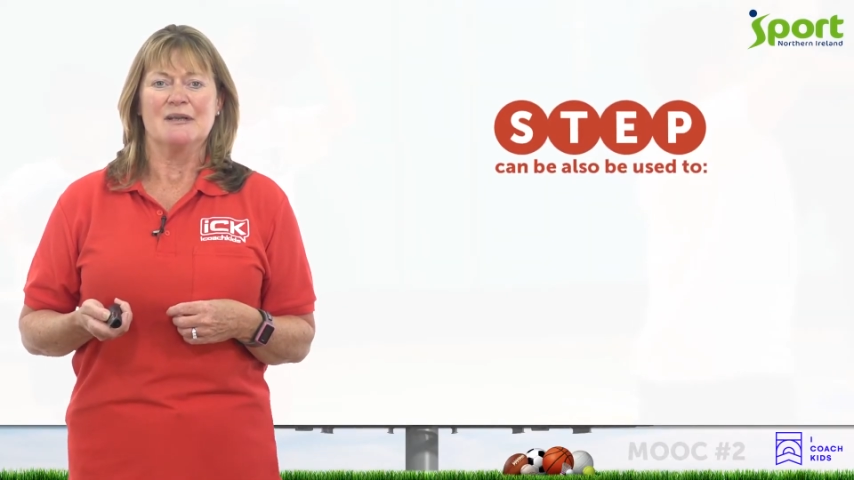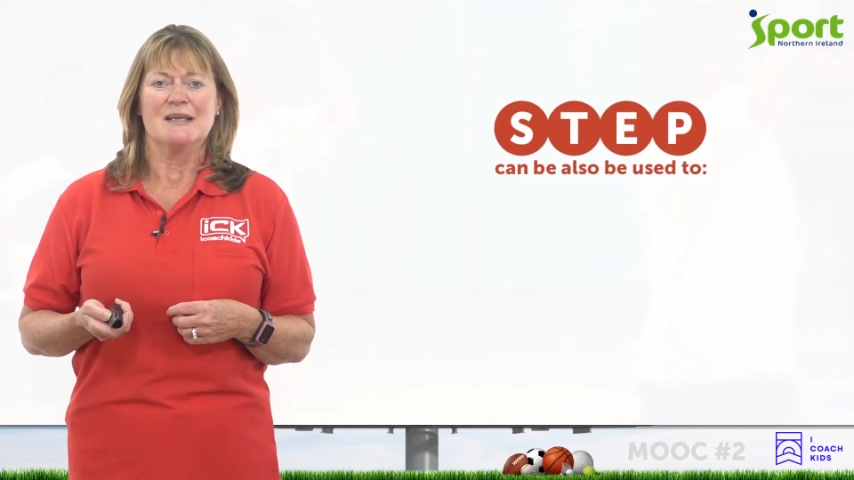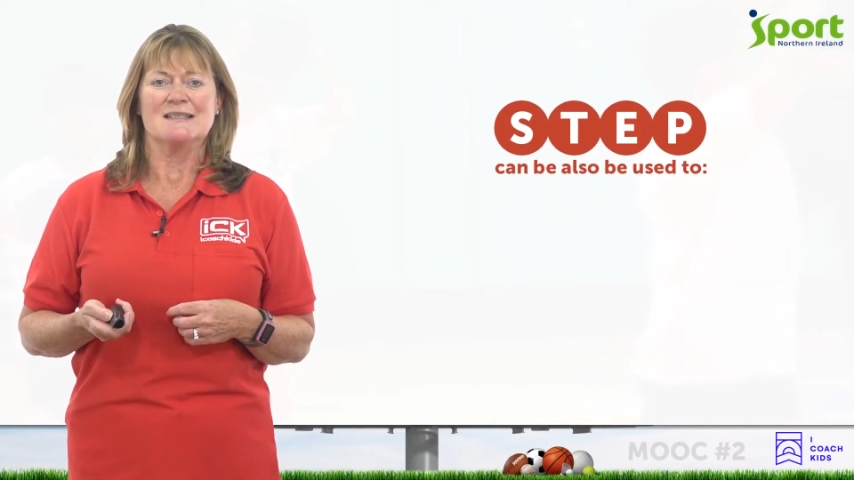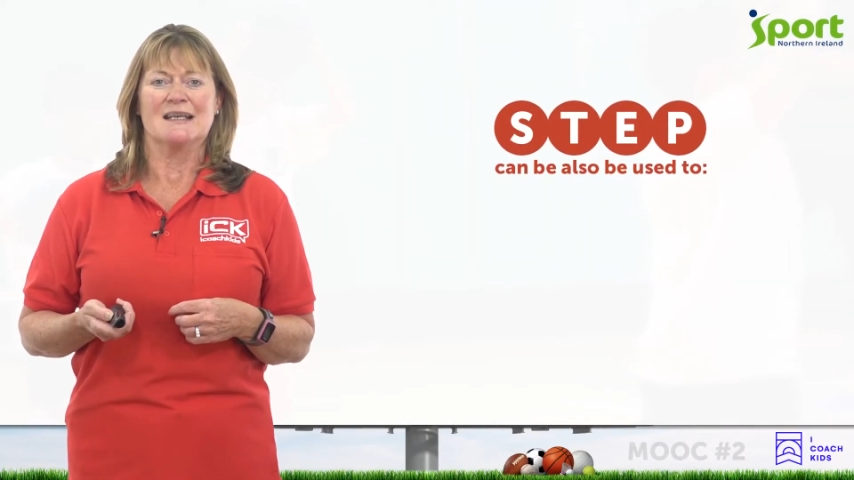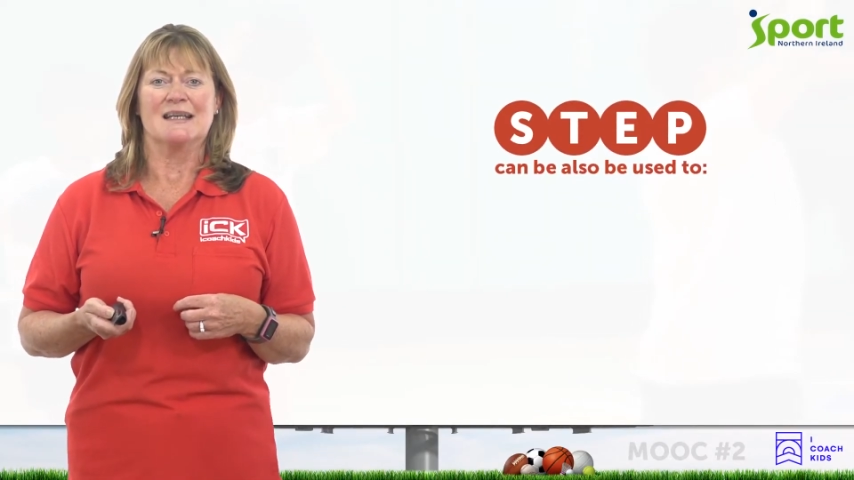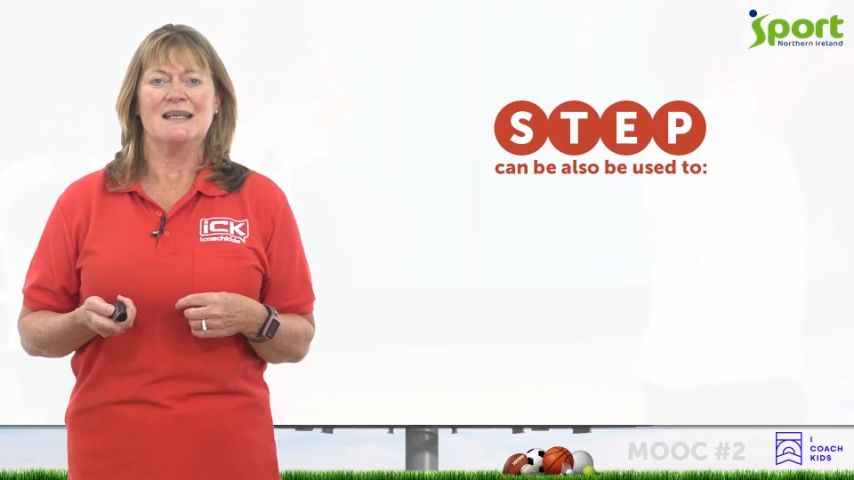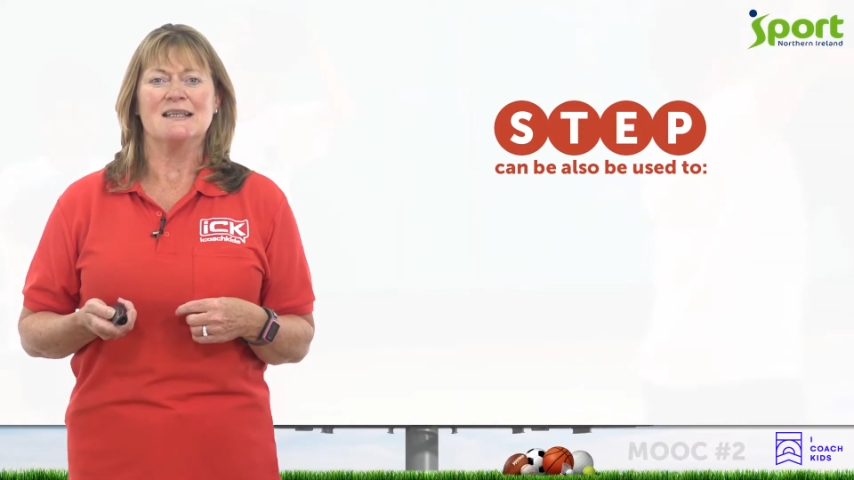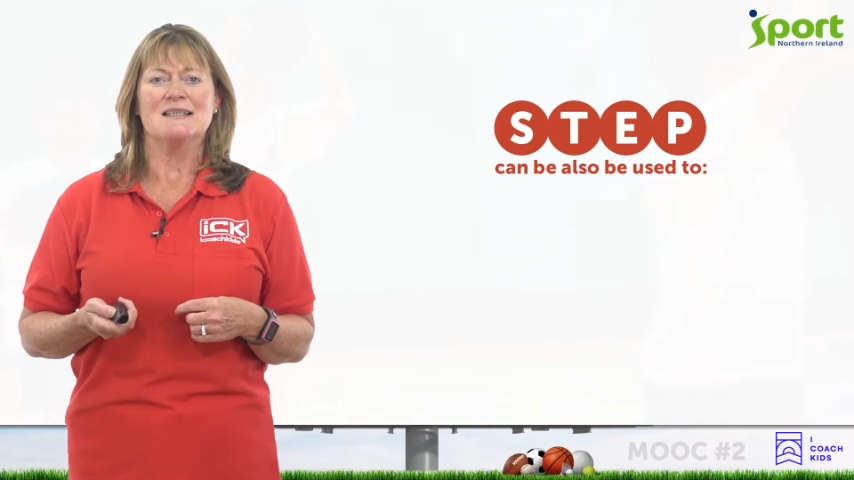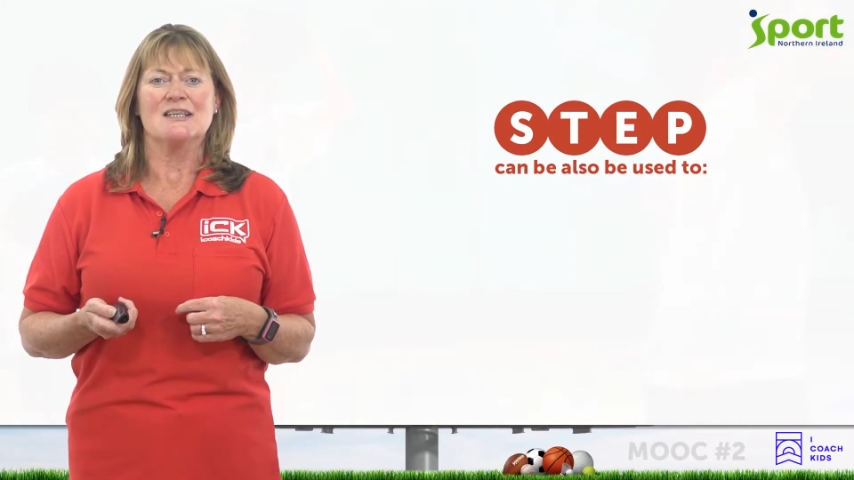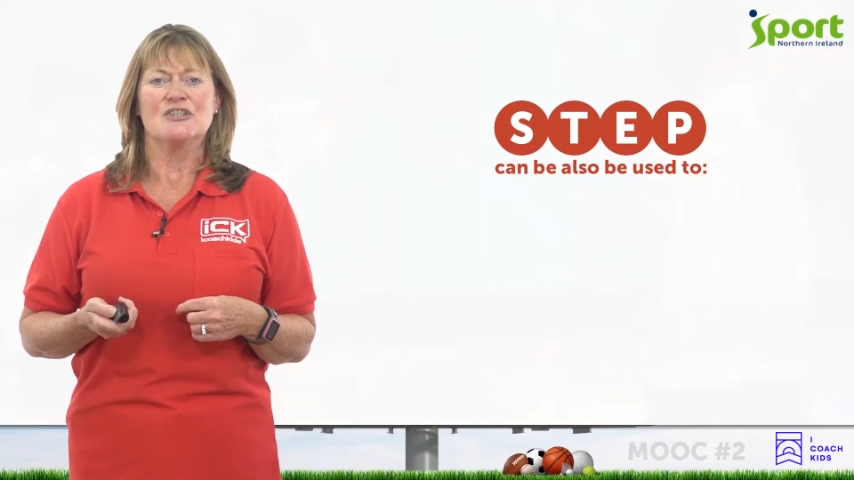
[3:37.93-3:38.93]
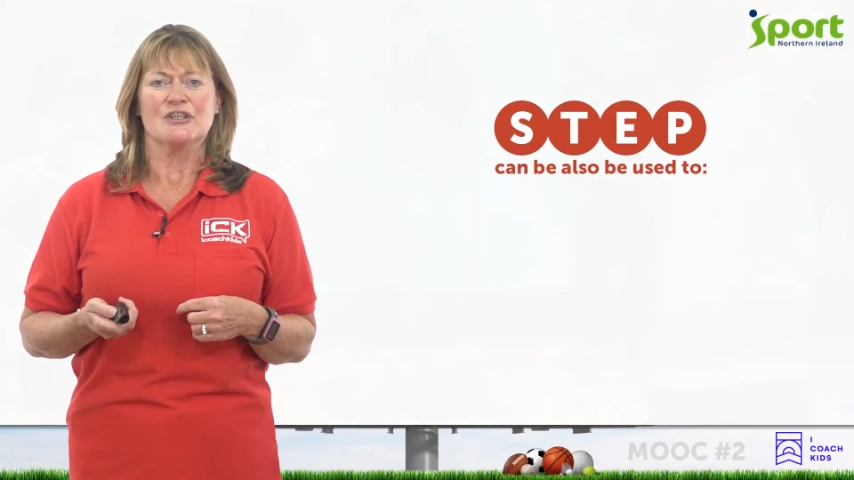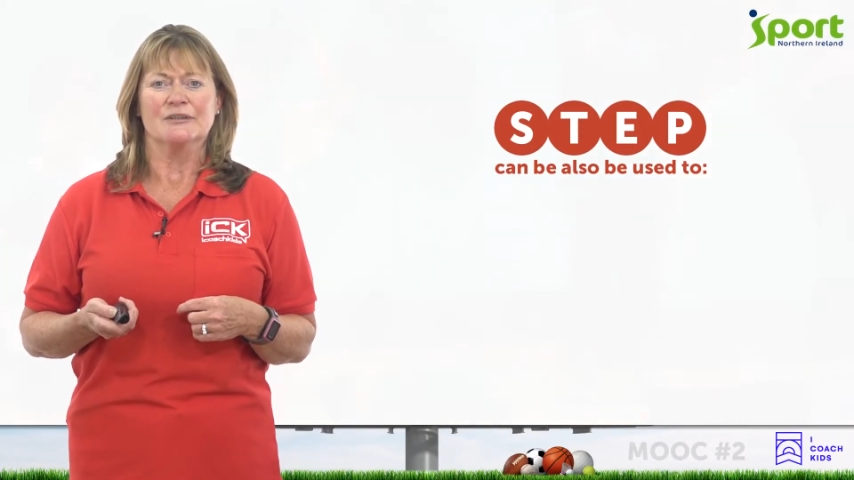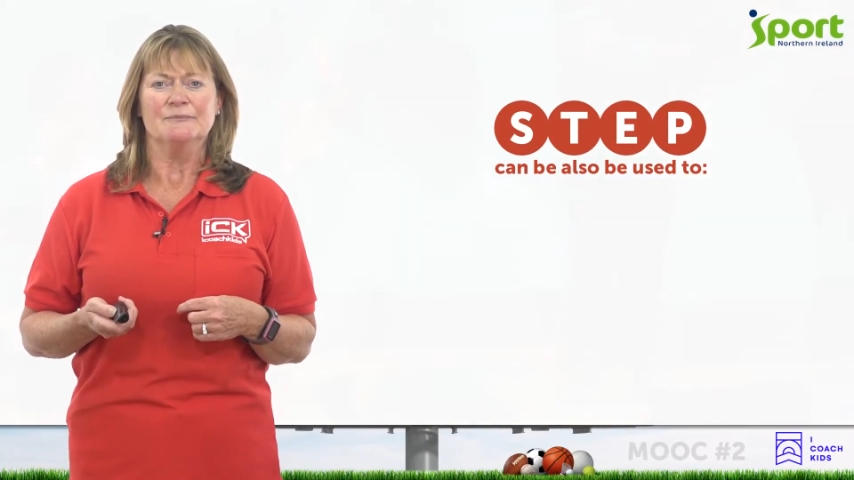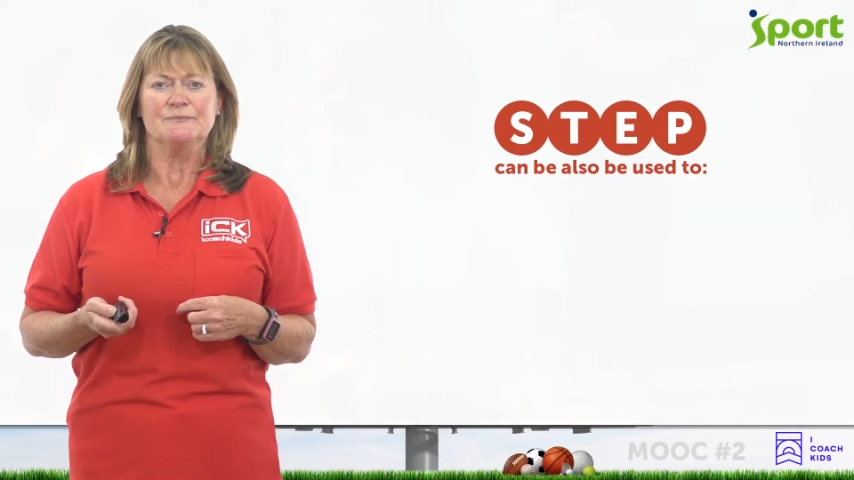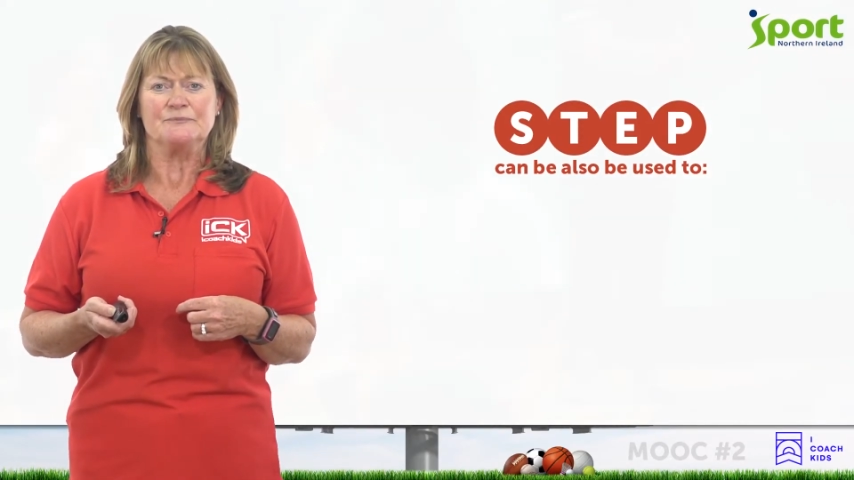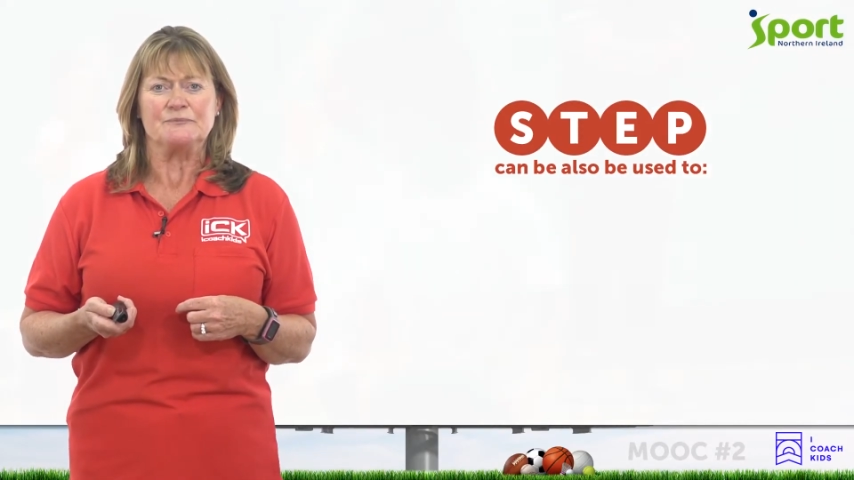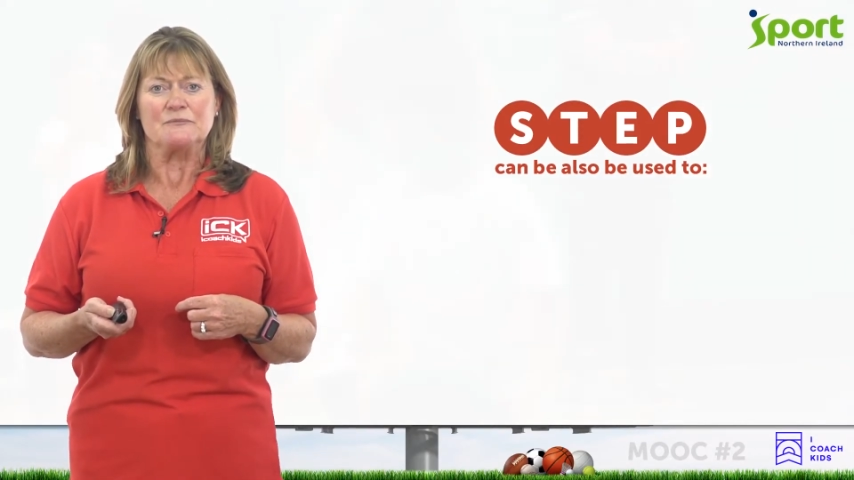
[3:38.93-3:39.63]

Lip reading: is that in addition